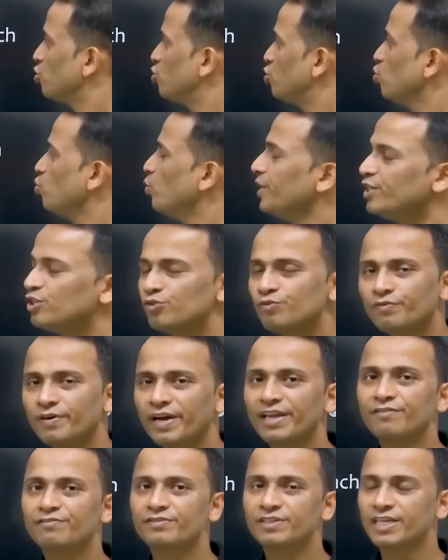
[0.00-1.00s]
2 into
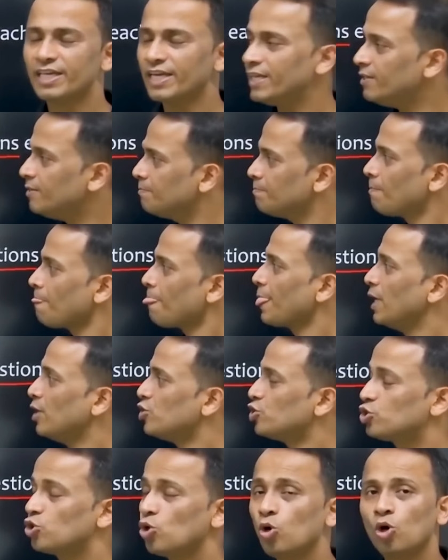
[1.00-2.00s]
5, 10.
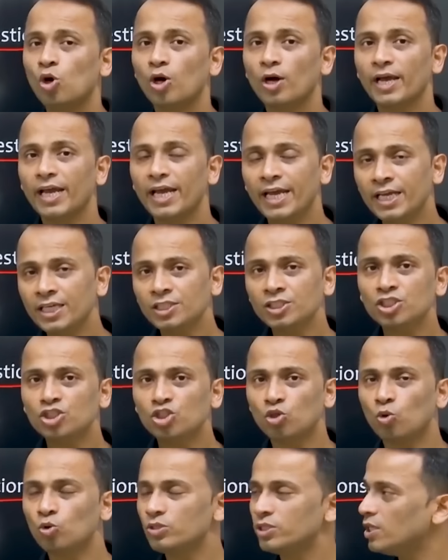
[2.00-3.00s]
So in
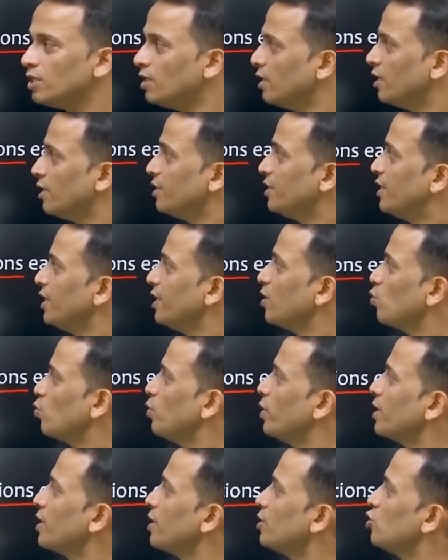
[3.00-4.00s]
total, there
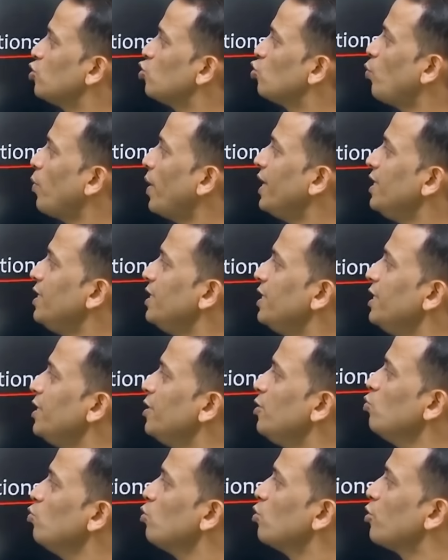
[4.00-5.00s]
were
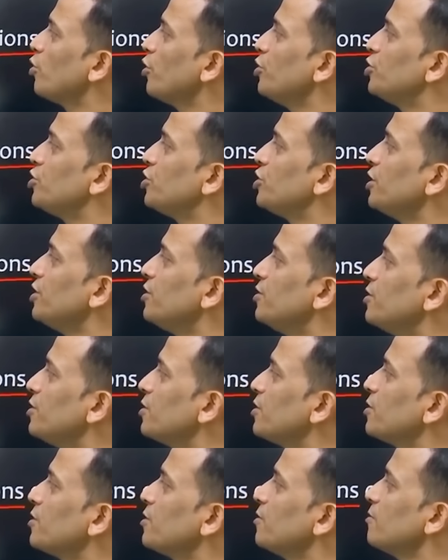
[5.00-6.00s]
22
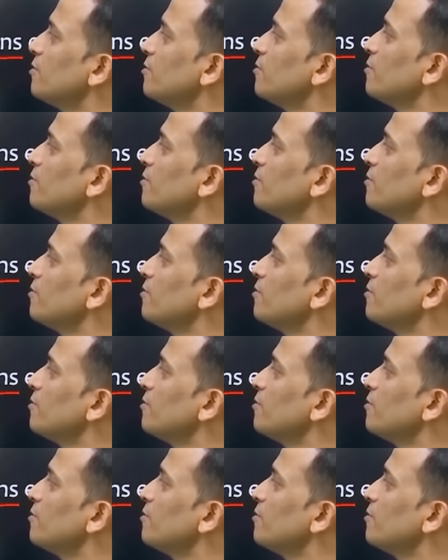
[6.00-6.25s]
questions